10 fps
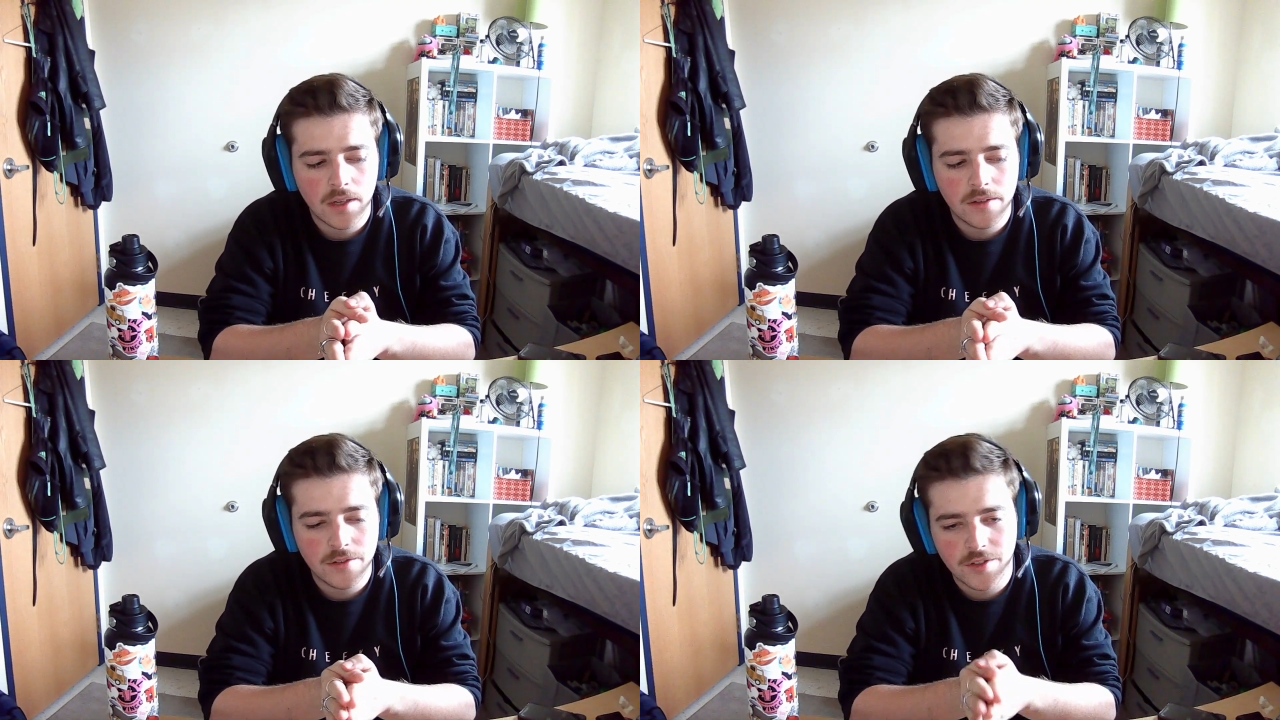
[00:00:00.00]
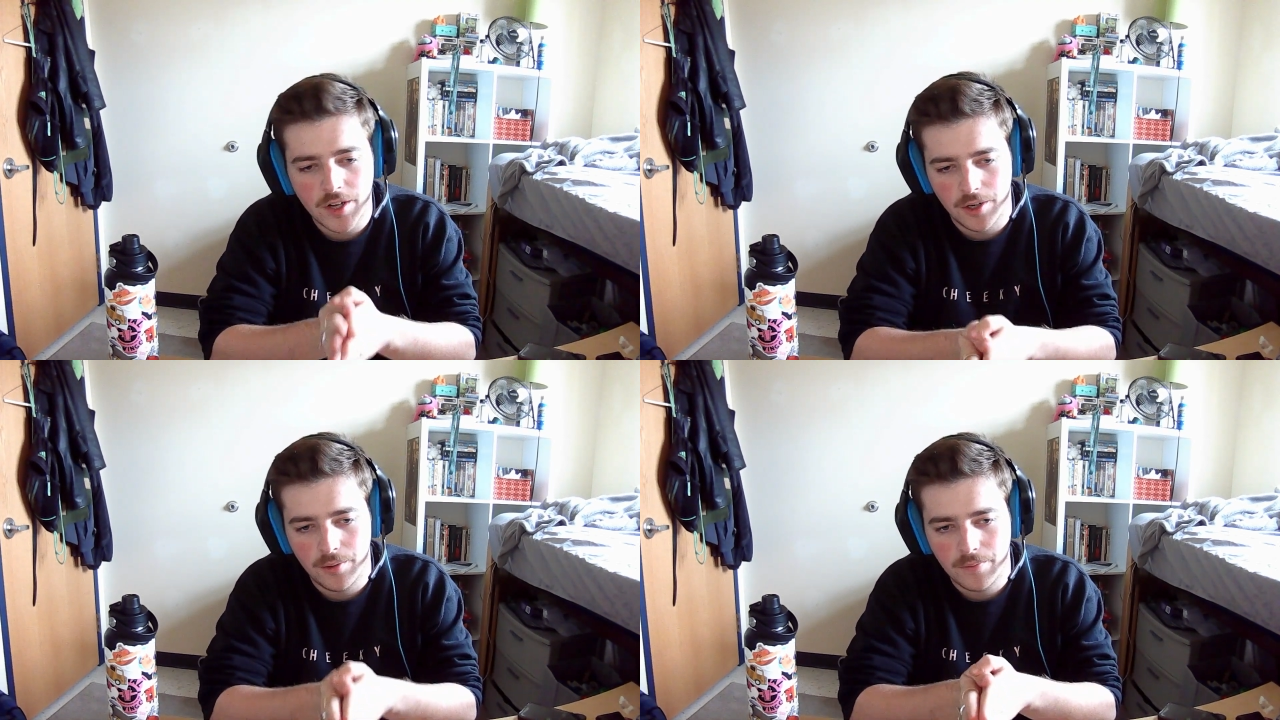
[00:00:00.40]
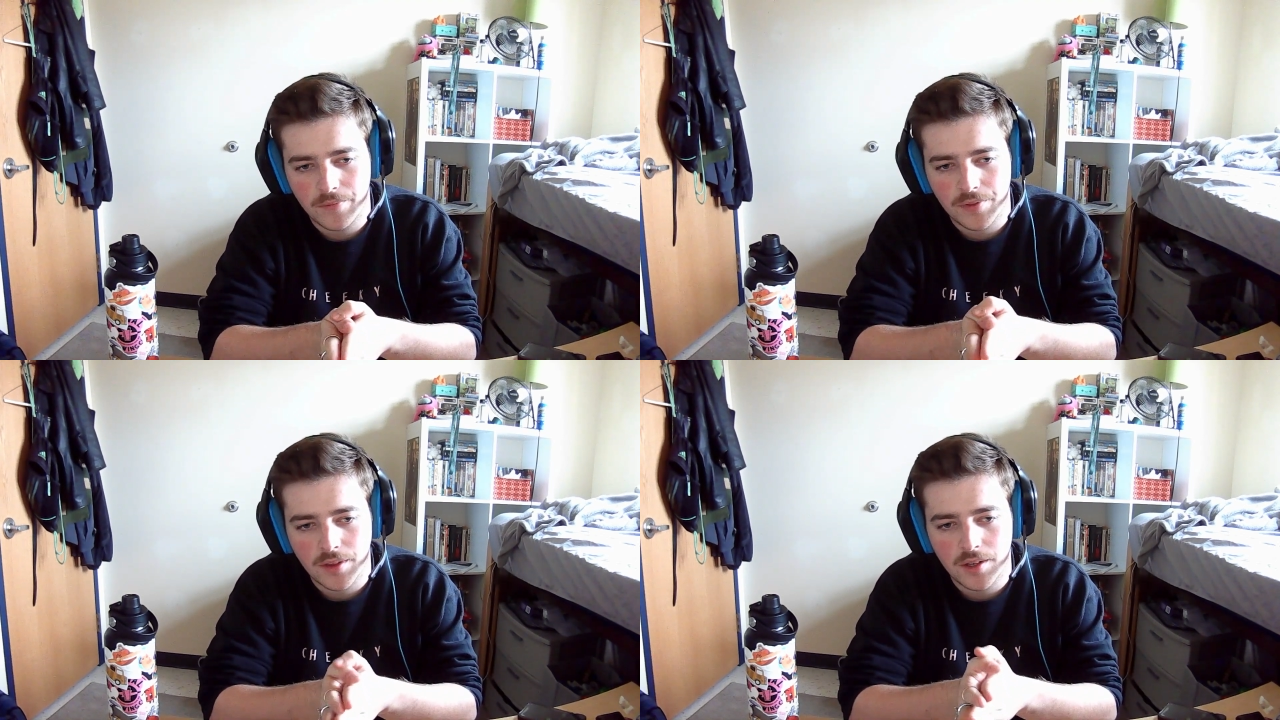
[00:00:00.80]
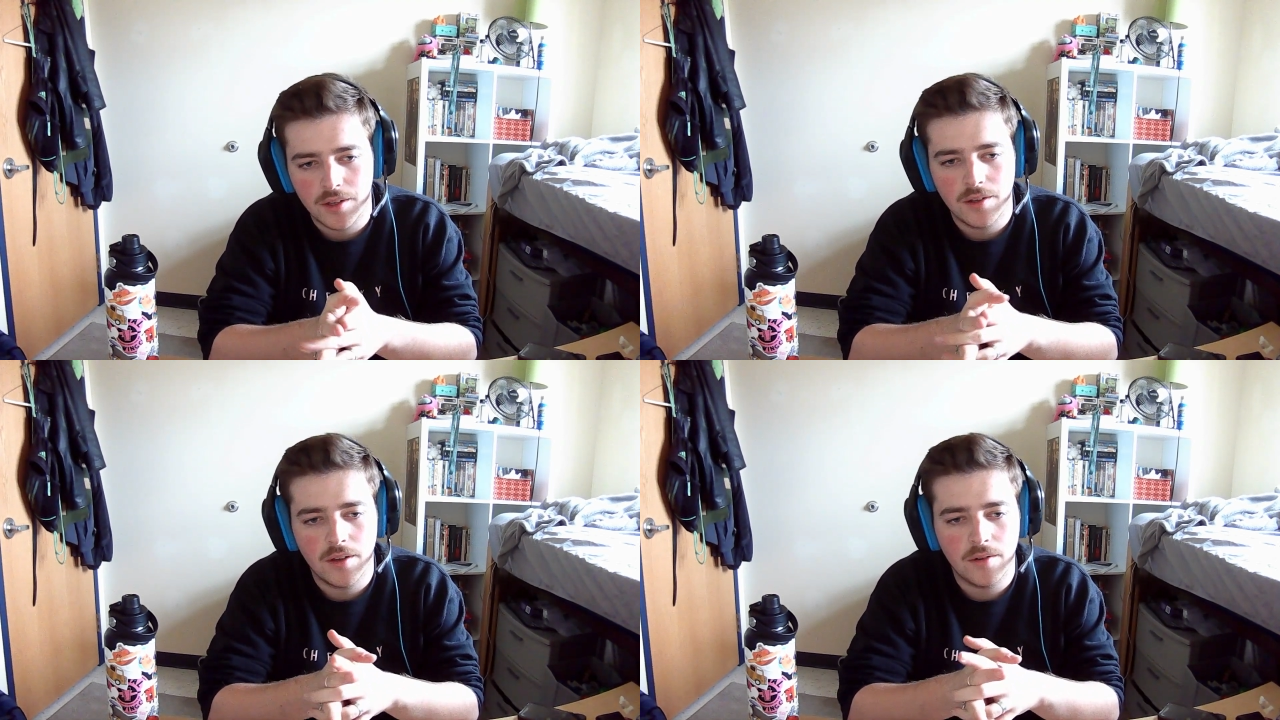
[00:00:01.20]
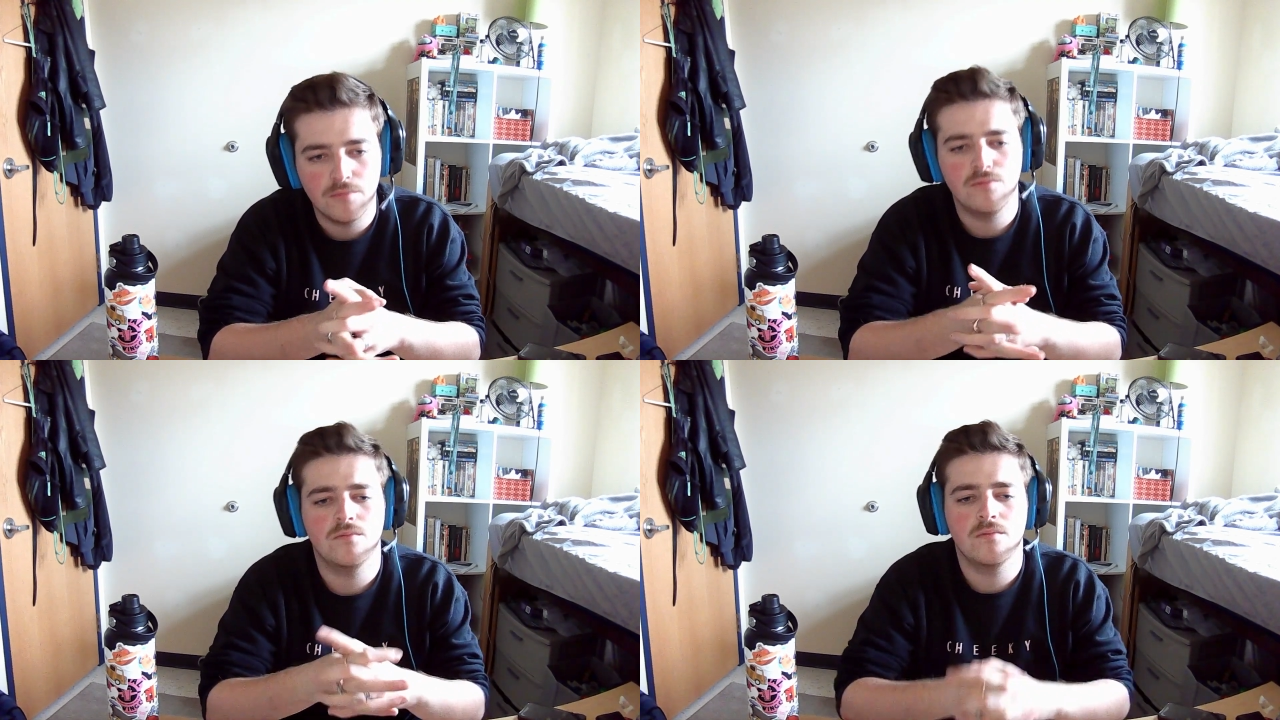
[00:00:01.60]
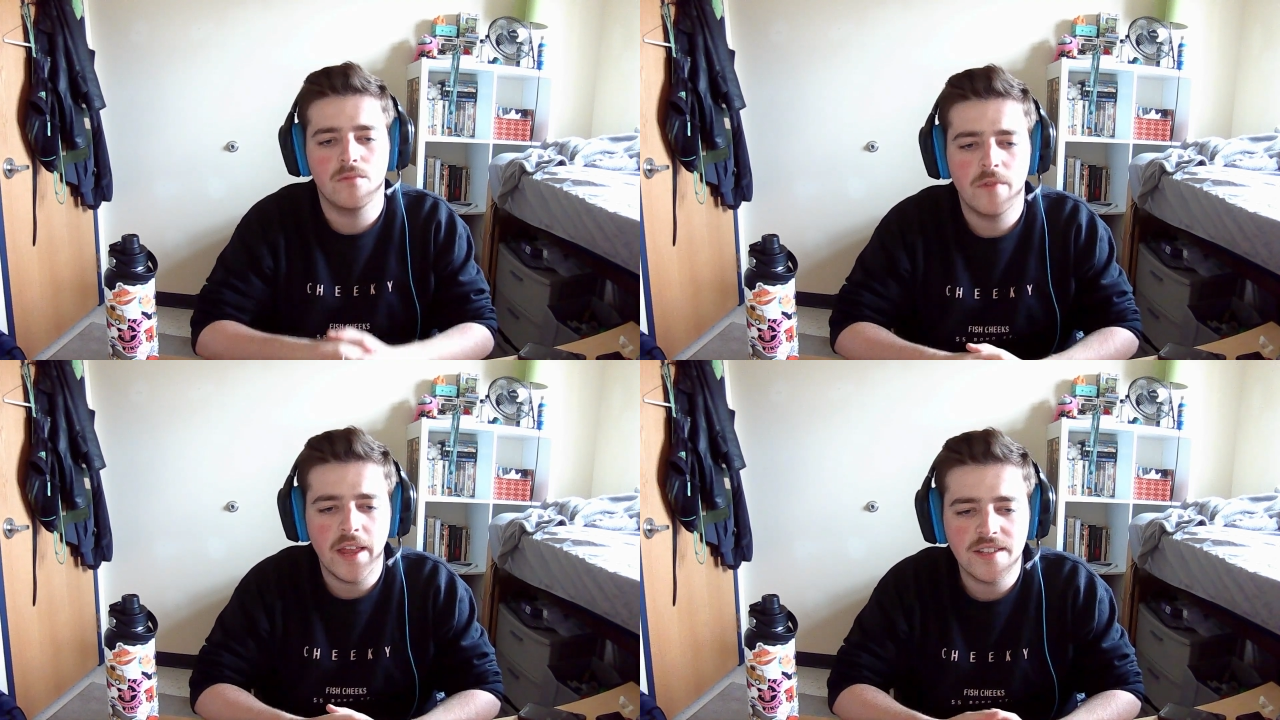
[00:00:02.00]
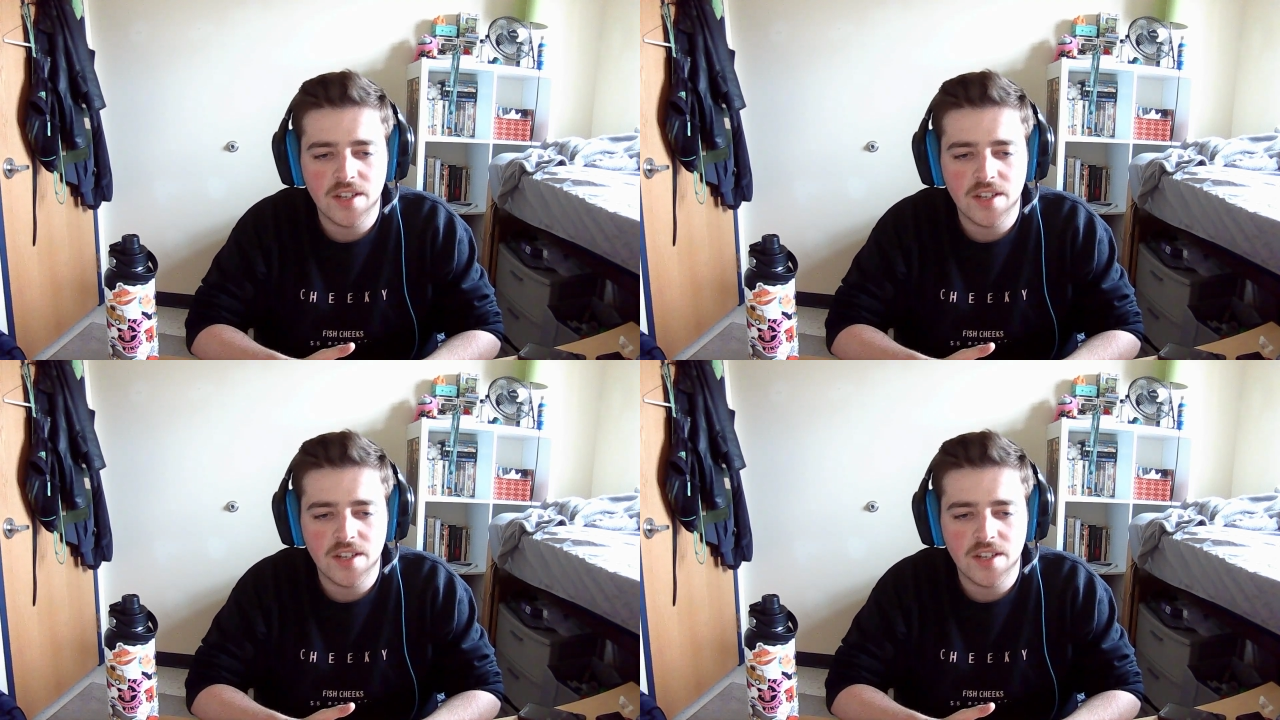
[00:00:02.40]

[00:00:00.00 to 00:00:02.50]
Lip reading: So that